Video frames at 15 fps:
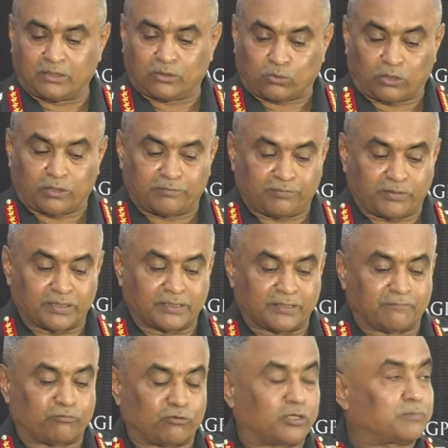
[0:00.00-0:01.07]
qualify
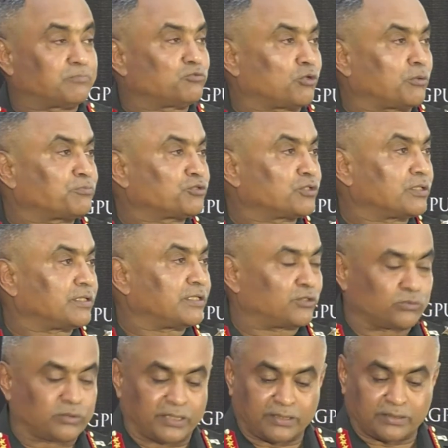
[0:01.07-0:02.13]
them for absorption
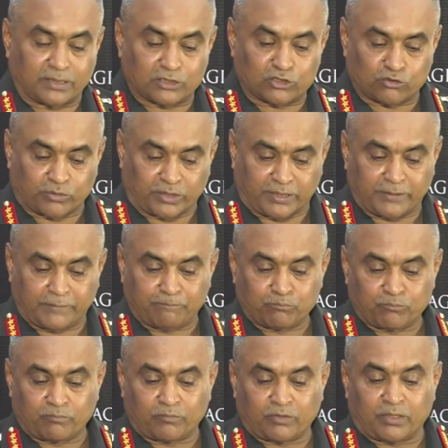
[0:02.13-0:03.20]
into the industry,
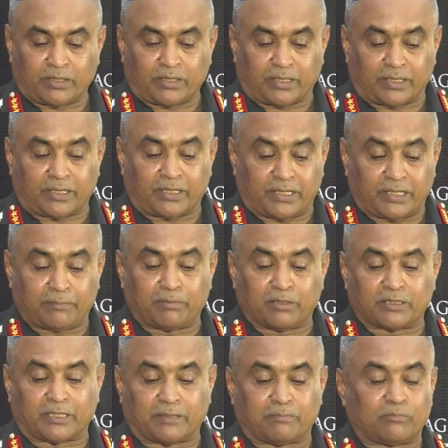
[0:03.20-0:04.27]
and enable
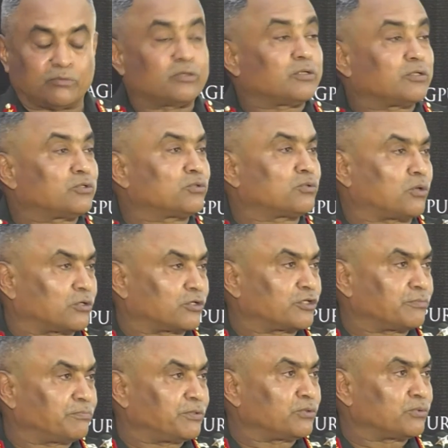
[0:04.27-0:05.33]
them to
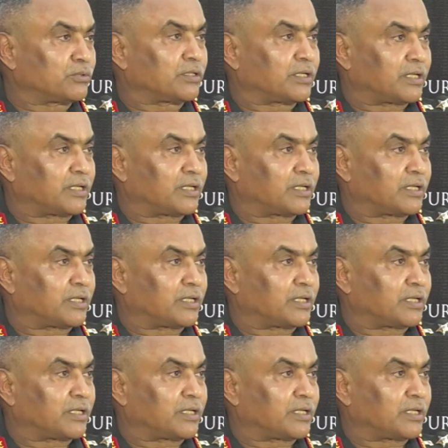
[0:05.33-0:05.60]
contribute